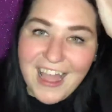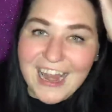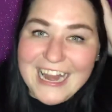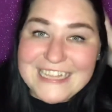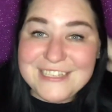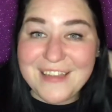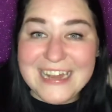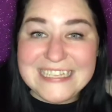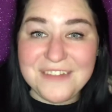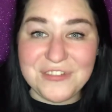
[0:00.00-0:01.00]
All right, so that
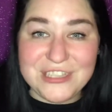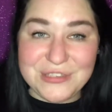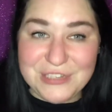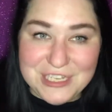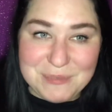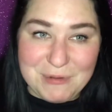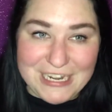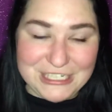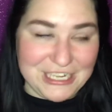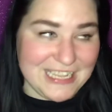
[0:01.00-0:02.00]
is it for Sushi's
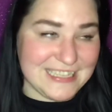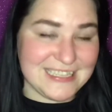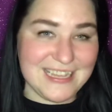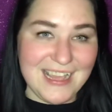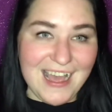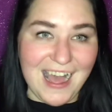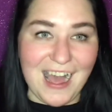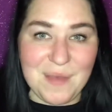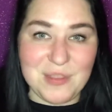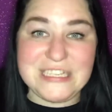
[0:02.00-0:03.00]
predictions.
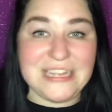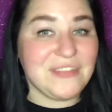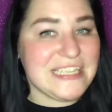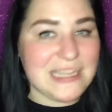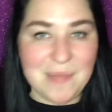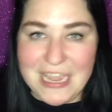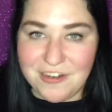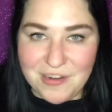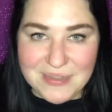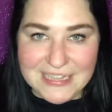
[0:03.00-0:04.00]
There's definitely some I
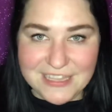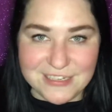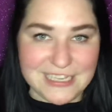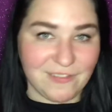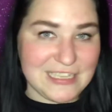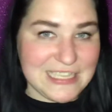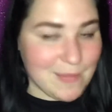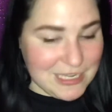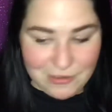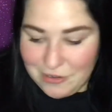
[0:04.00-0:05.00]
agree with. There's definitely some
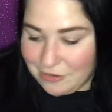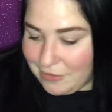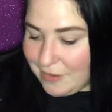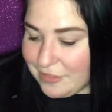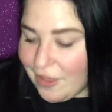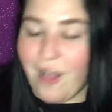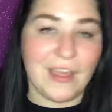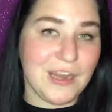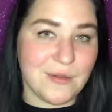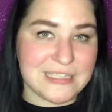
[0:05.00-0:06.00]
I don't agree with. All
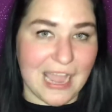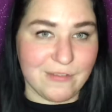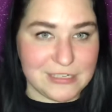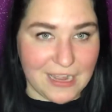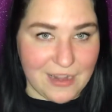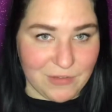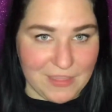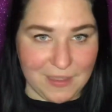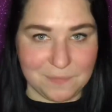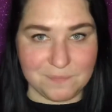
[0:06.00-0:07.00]
I know is I wrote down
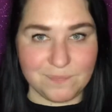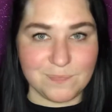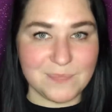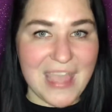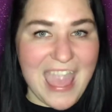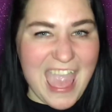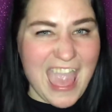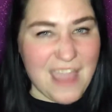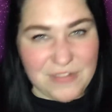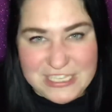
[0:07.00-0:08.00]
everything.
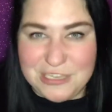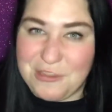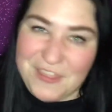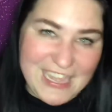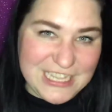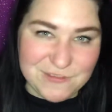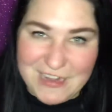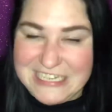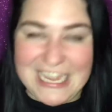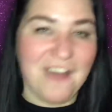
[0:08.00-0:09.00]
Every single thing is
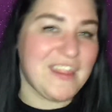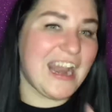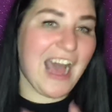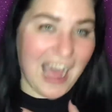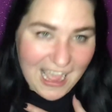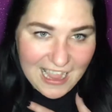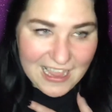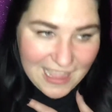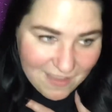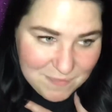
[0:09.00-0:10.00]
written down that I
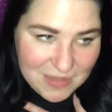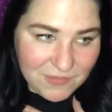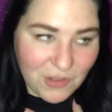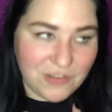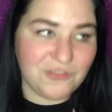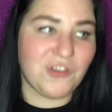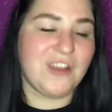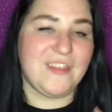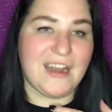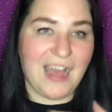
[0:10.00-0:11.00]
have been voting
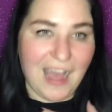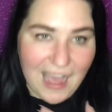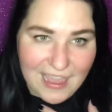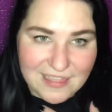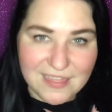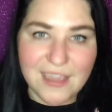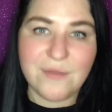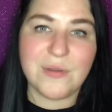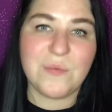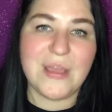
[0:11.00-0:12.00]
for, that I think
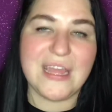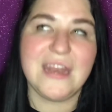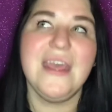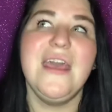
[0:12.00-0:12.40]
would win.